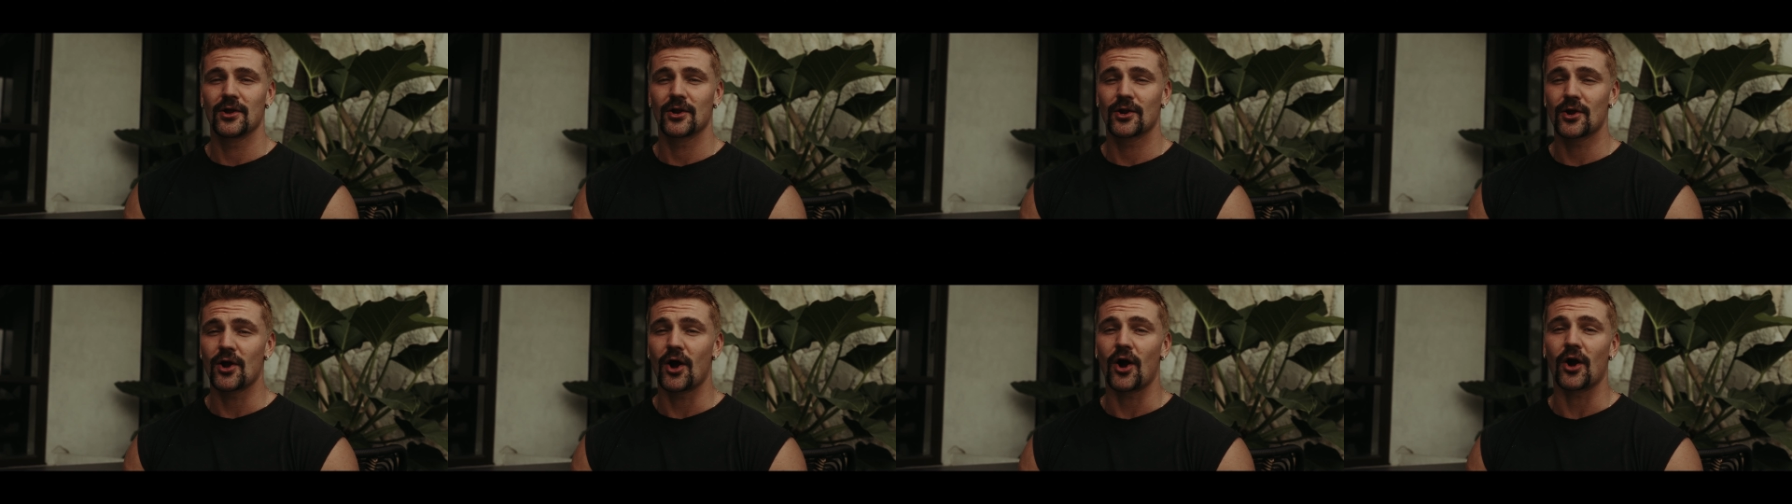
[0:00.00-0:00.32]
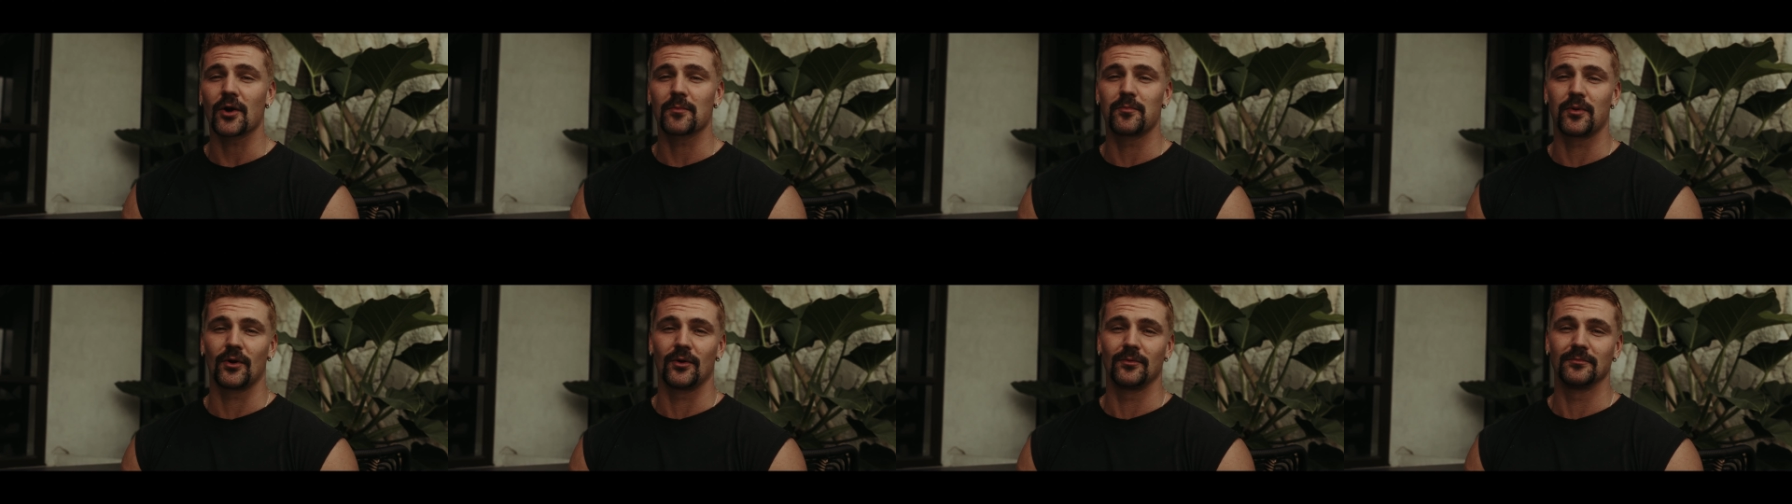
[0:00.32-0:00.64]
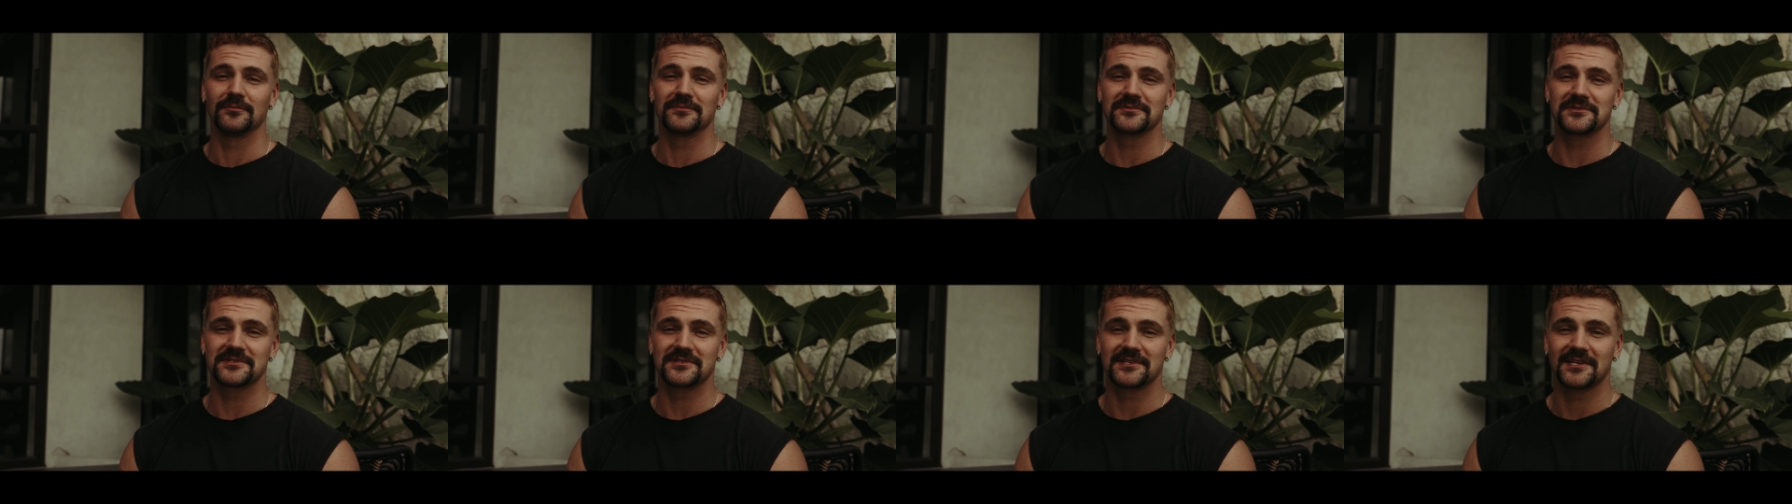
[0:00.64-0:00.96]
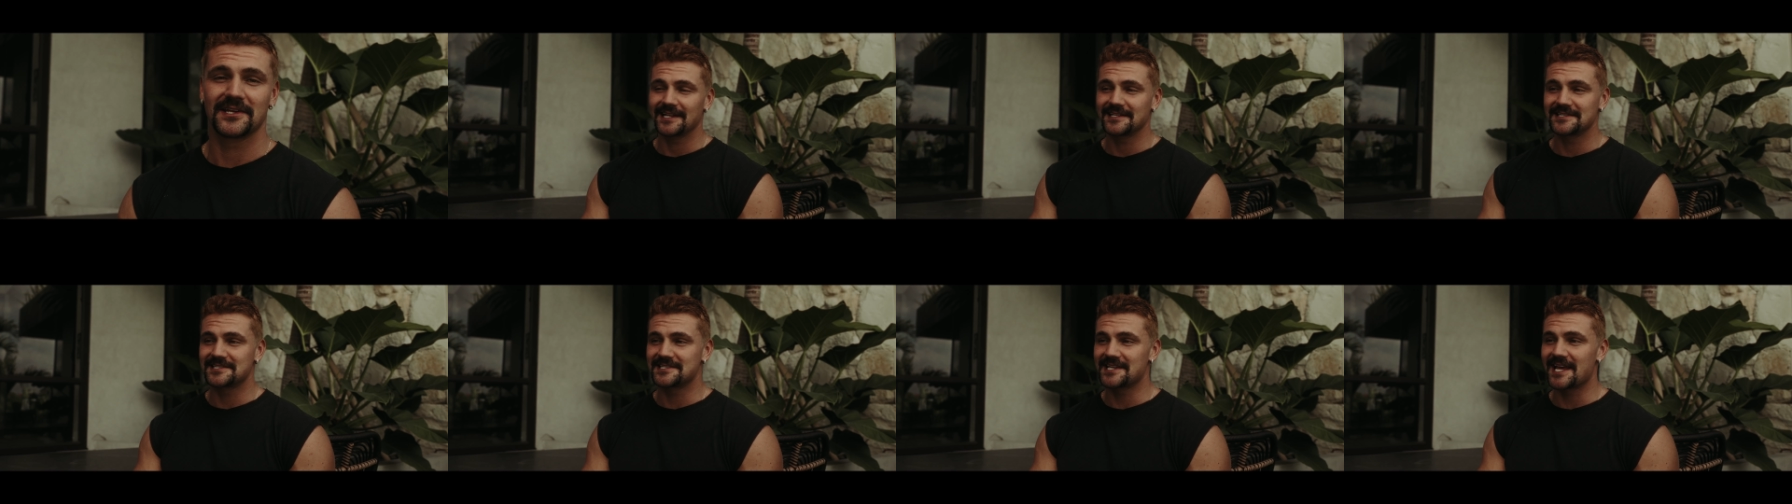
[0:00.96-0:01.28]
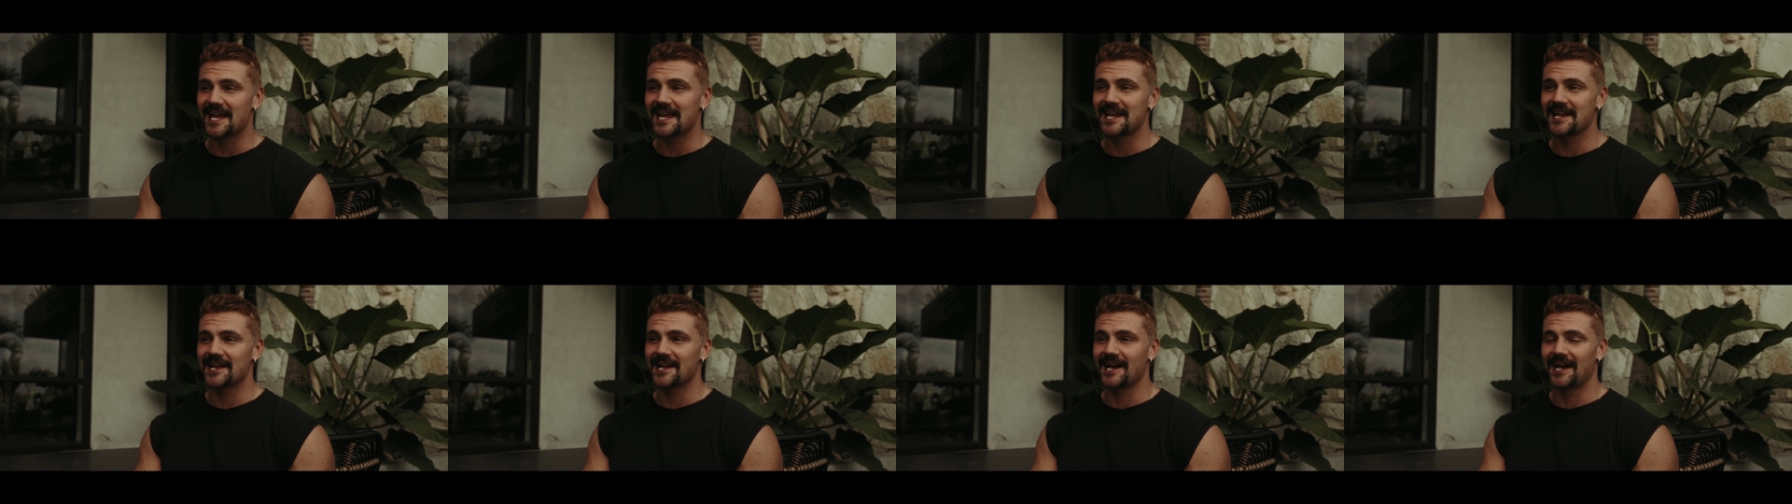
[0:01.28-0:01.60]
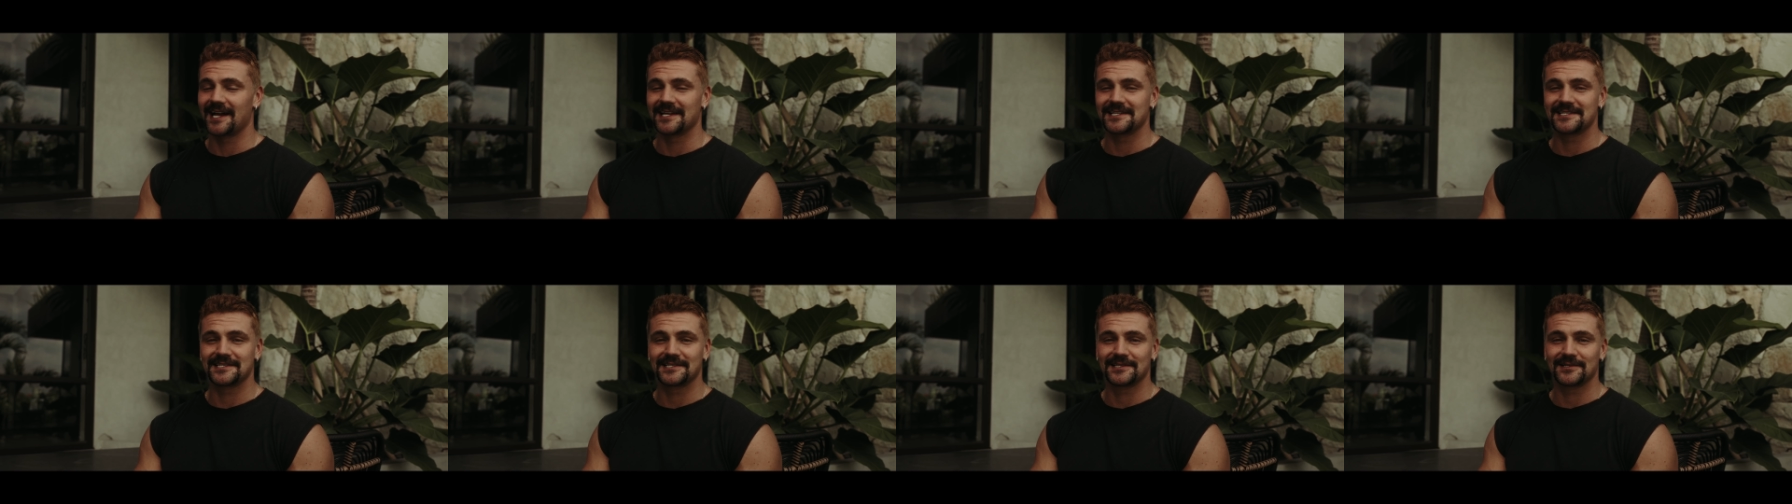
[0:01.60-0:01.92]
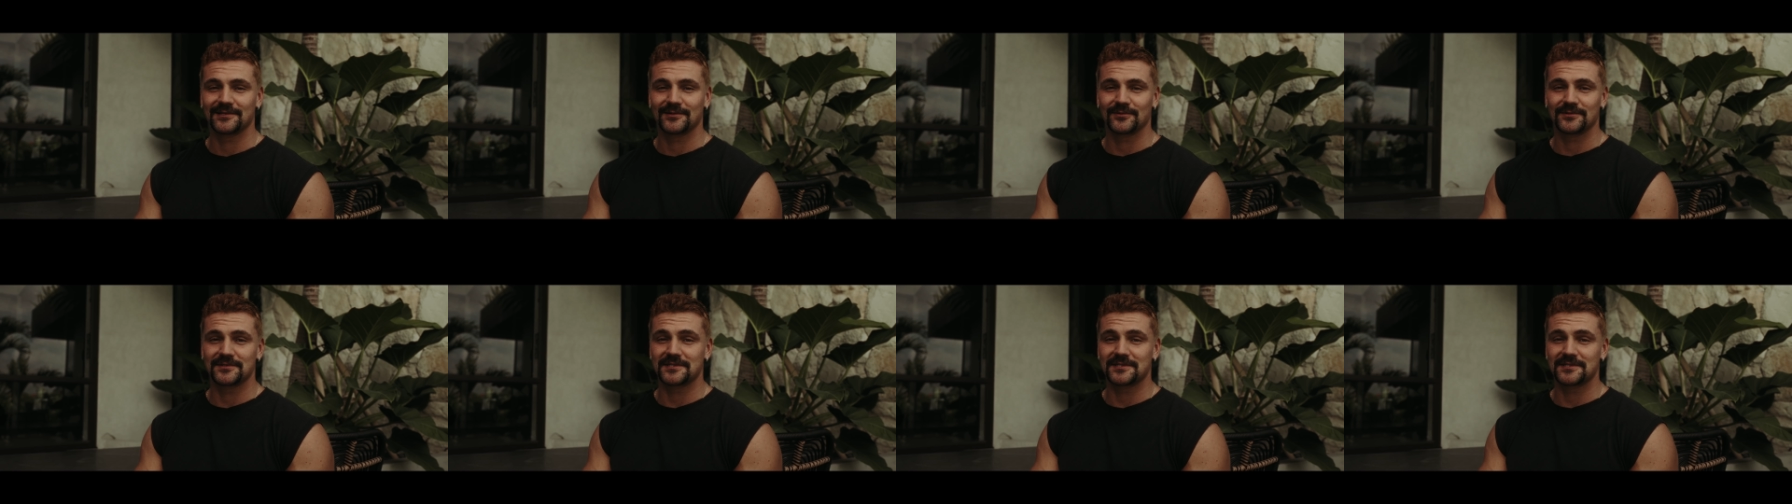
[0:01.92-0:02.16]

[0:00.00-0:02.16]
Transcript: cock pumps. Insane, guys.